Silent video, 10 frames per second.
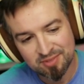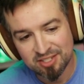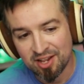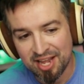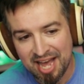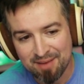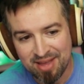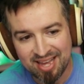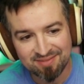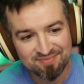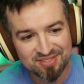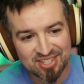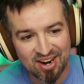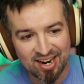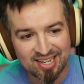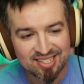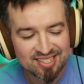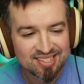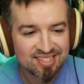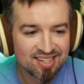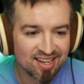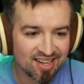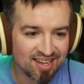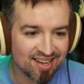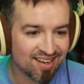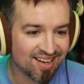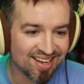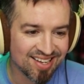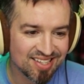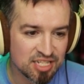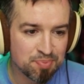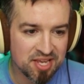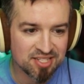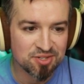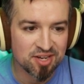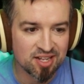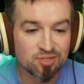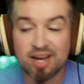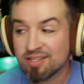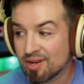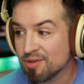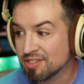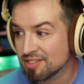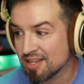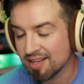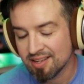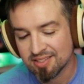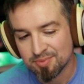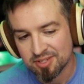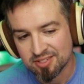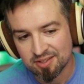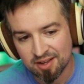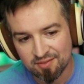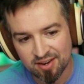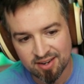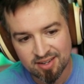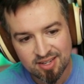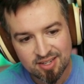That's all I got, man. Sorry. Uh, his P S U caught. That's right. That's right. It was his, uh, his P S U that caught fire.